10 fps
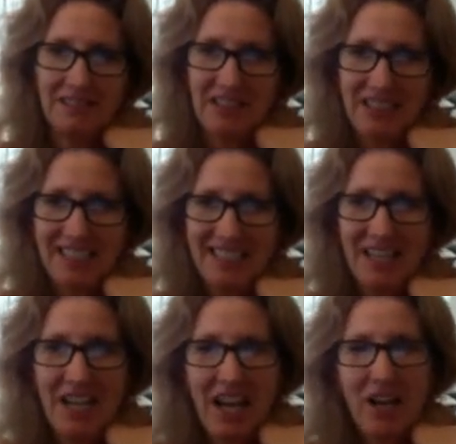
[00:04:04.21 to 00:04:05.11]
all right,
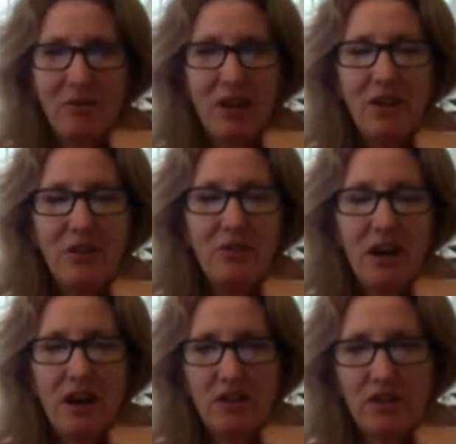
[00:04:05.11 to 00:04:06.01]
and run through the
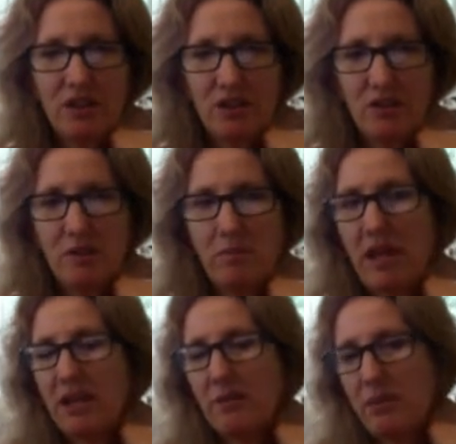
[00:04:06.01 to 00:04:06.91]
heart tissue,
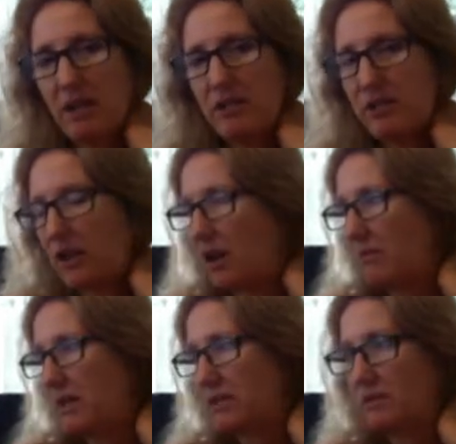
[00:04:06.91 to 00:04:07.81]
supply the blood to the
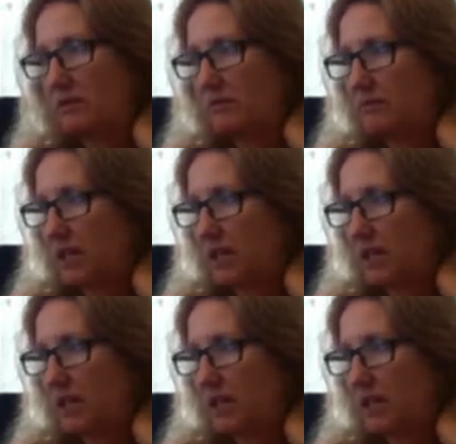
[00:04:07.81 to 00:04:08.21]
heart muscle.